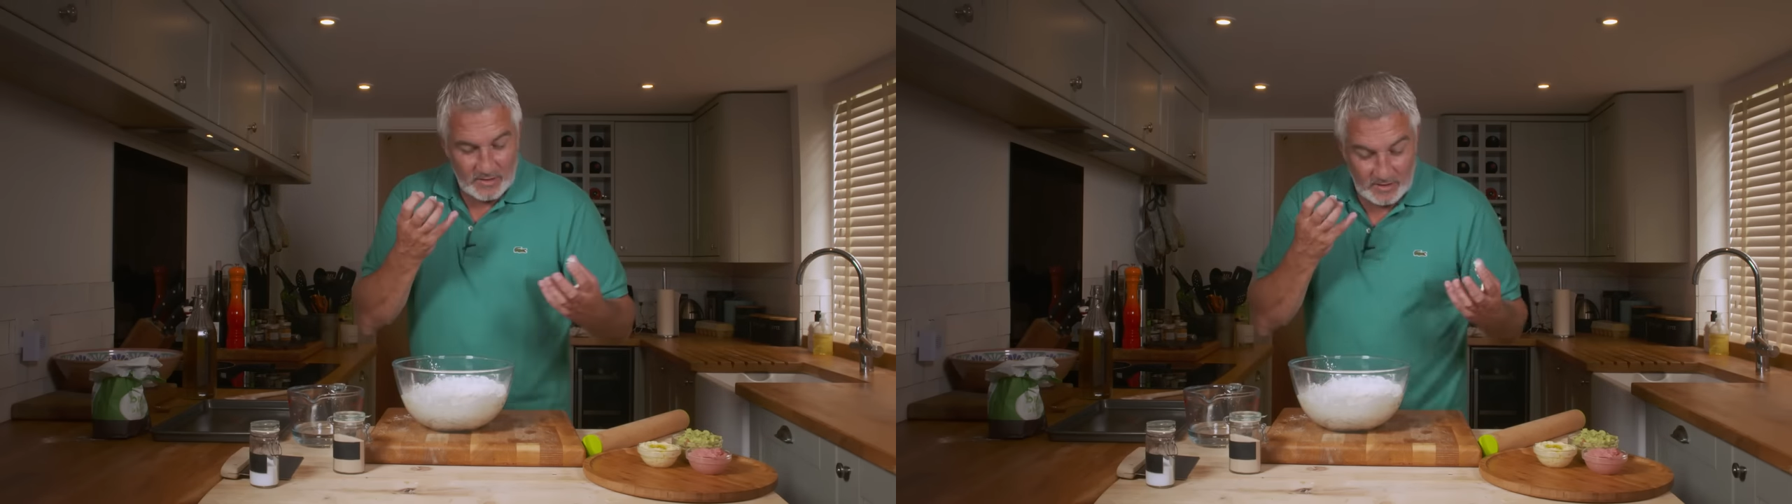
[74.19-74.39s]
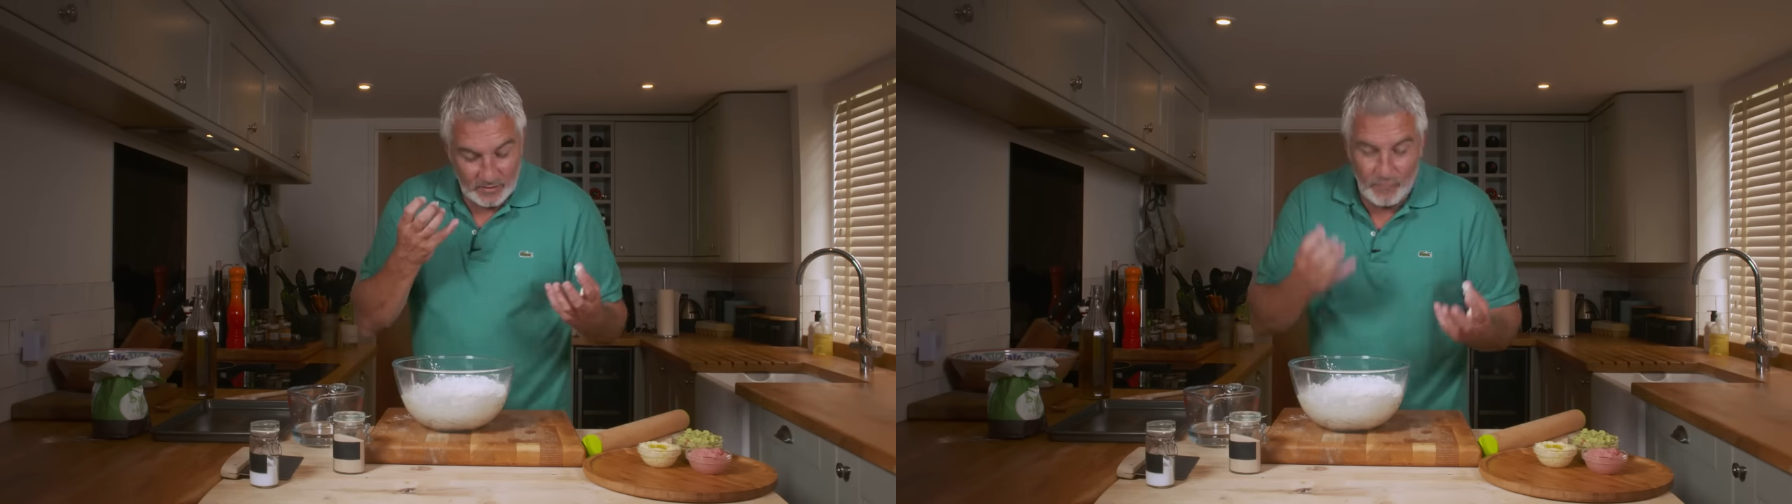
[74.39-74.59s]

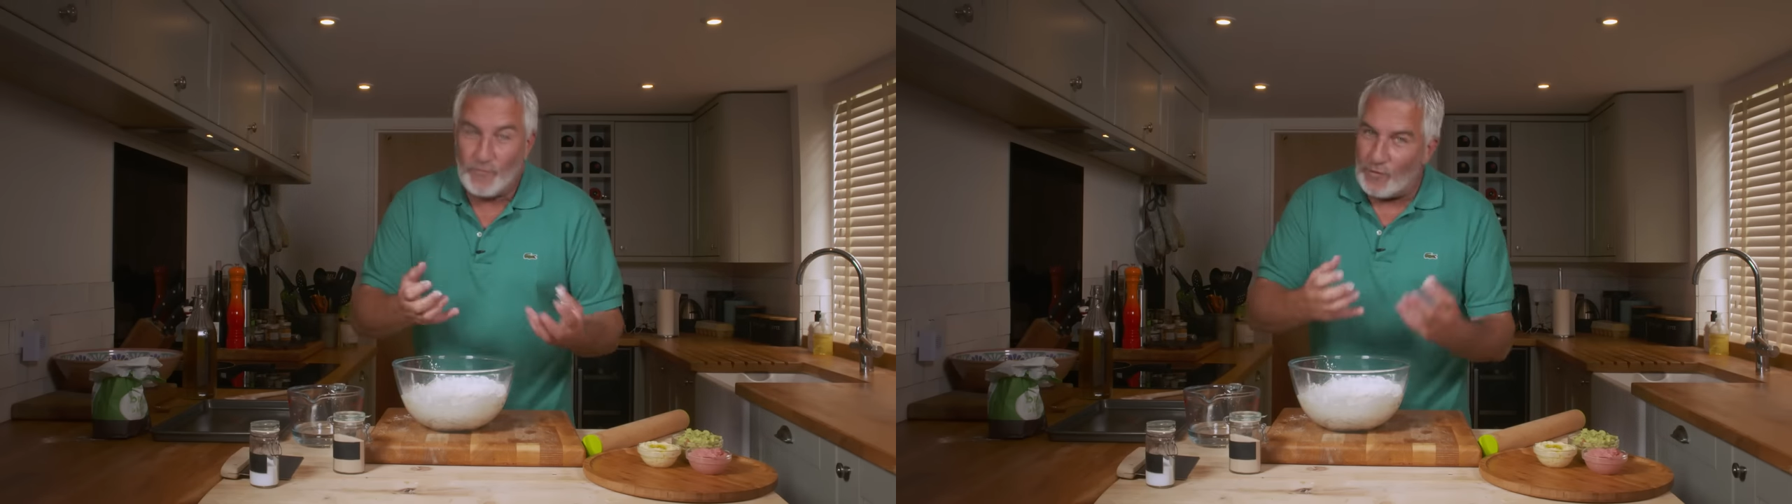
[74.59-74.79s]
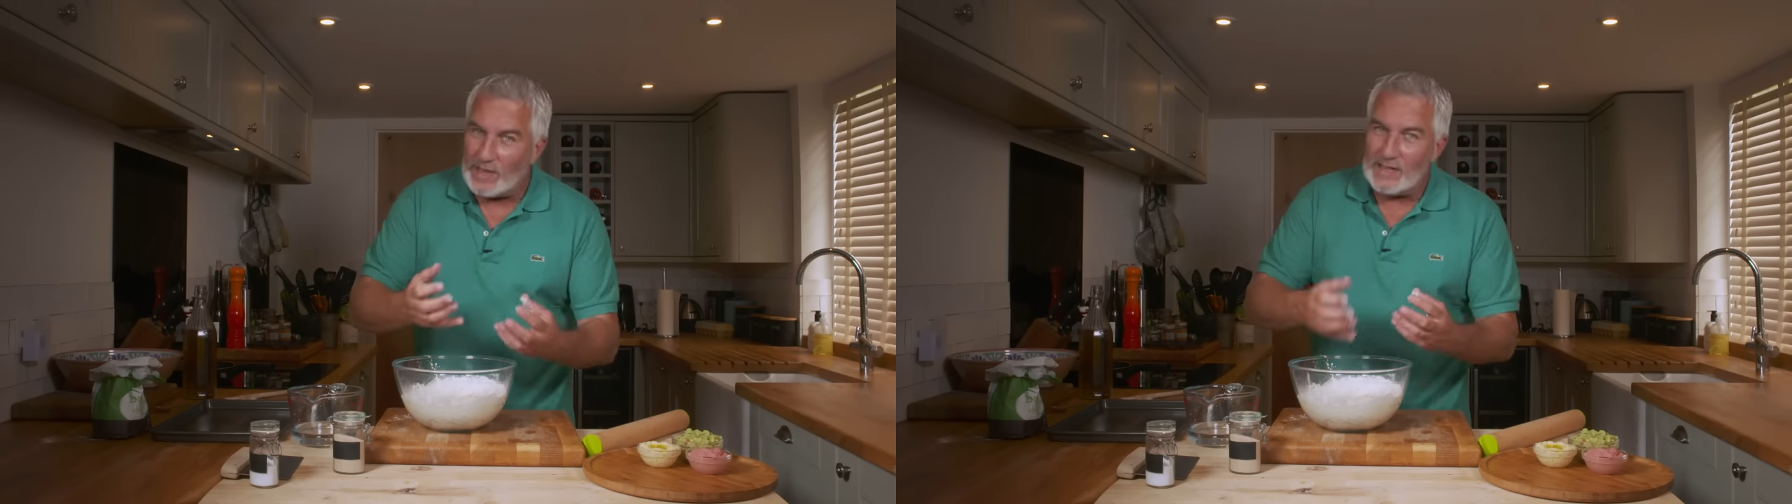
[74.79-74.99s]
to
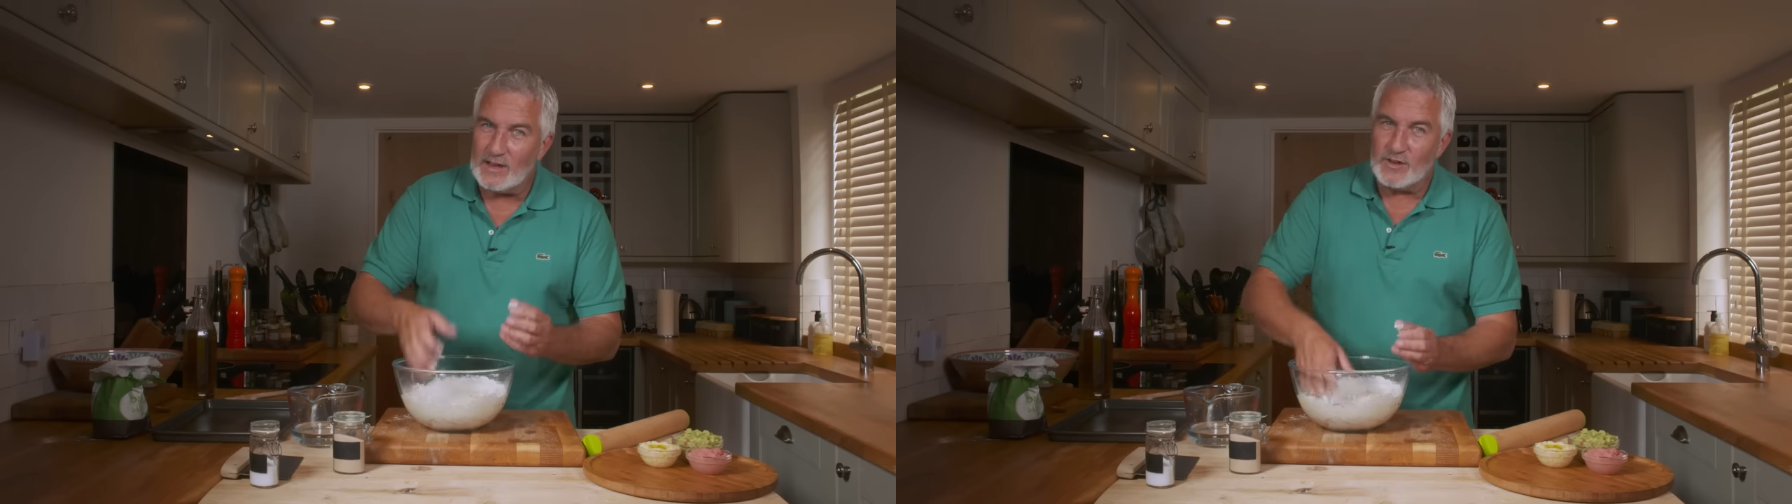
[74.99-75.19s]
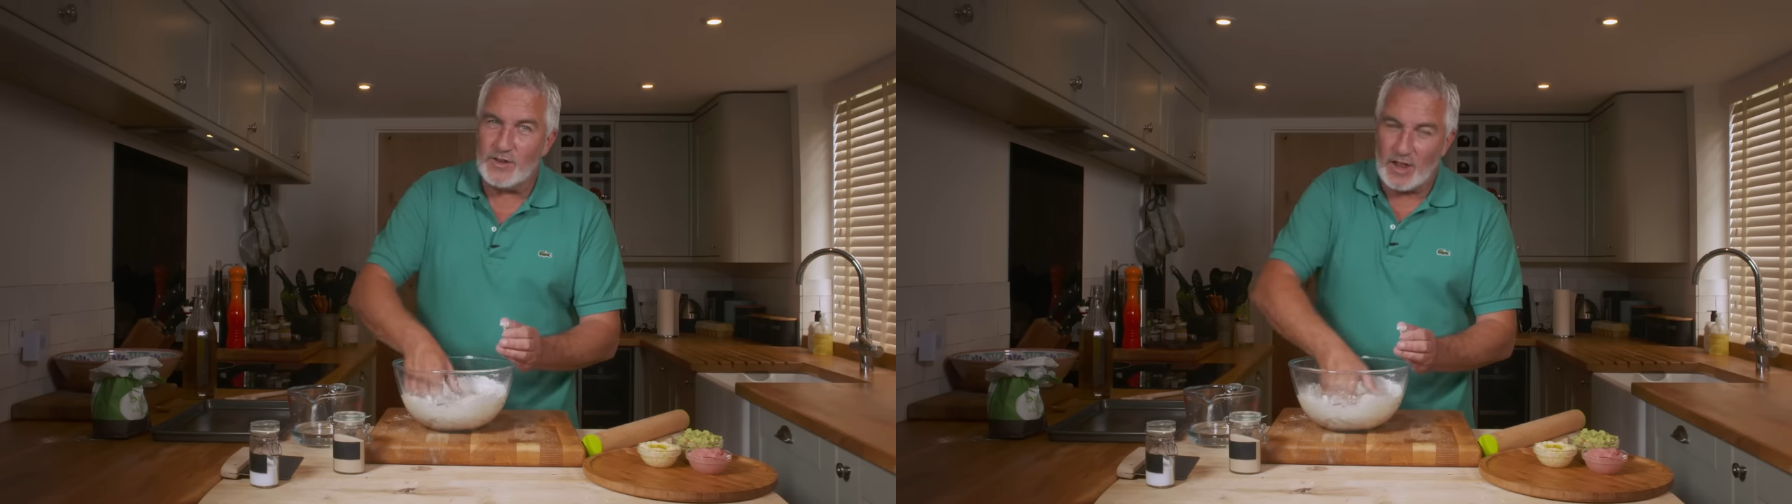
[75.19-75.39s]

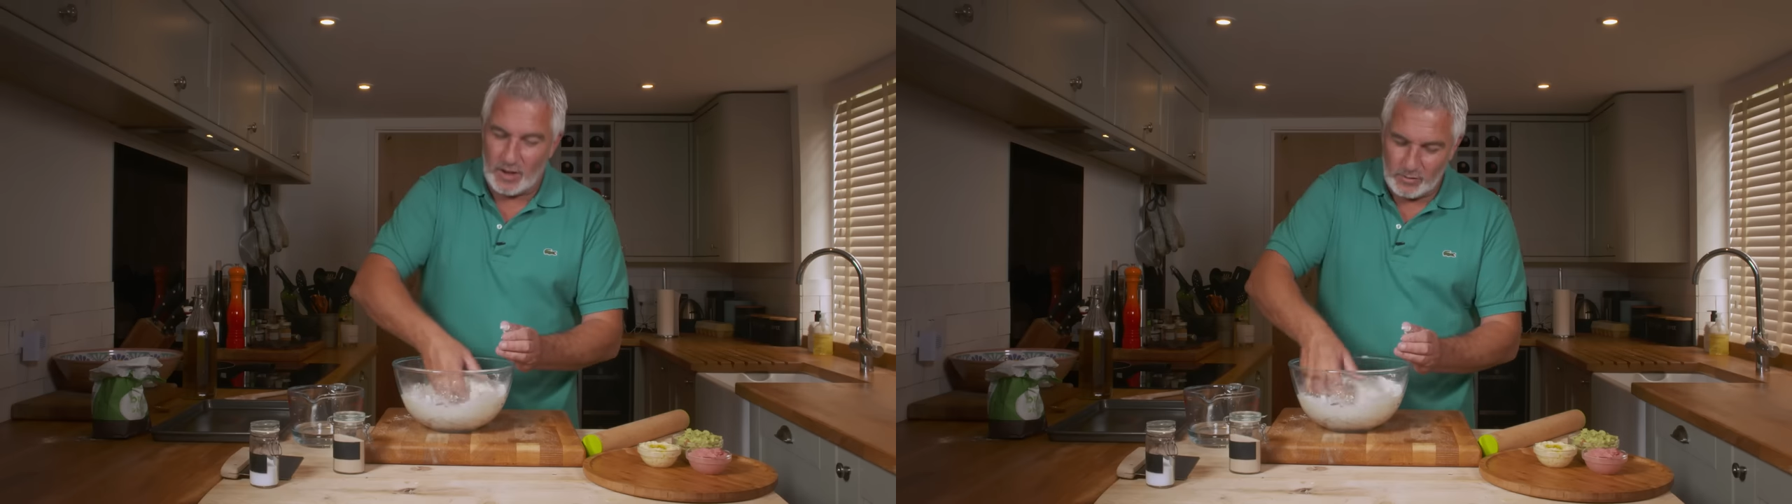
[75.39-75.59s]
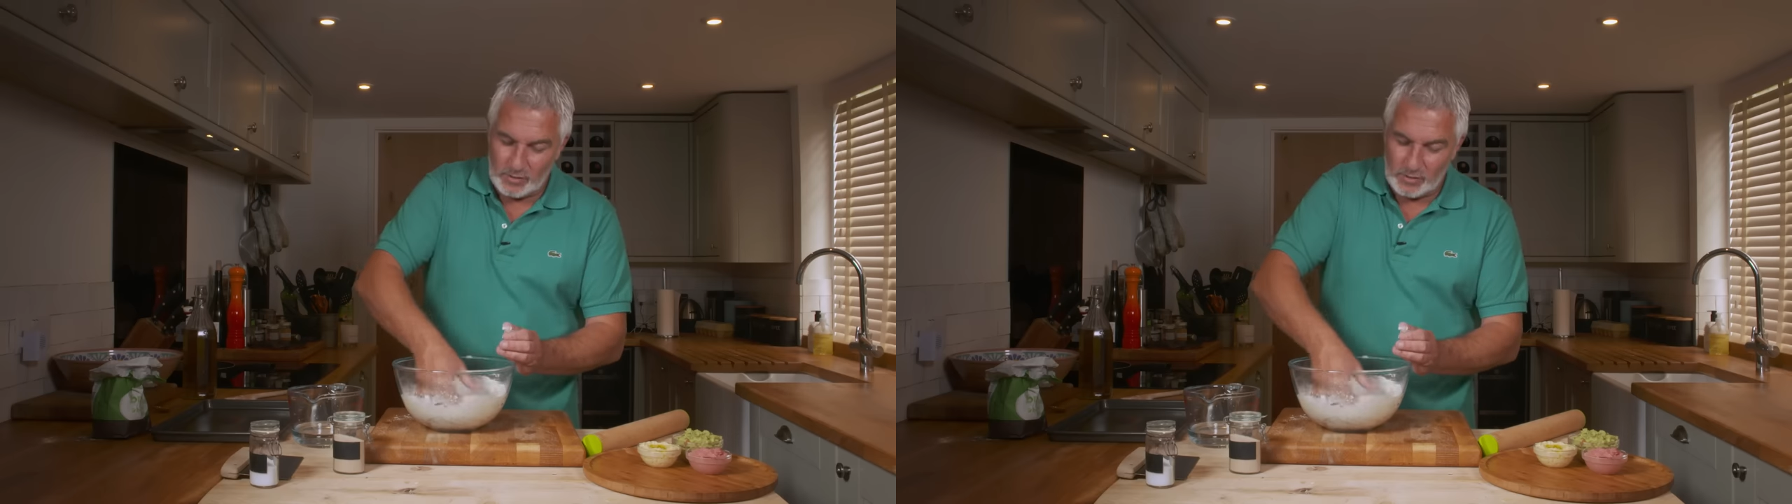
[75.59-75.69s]
feel a dough.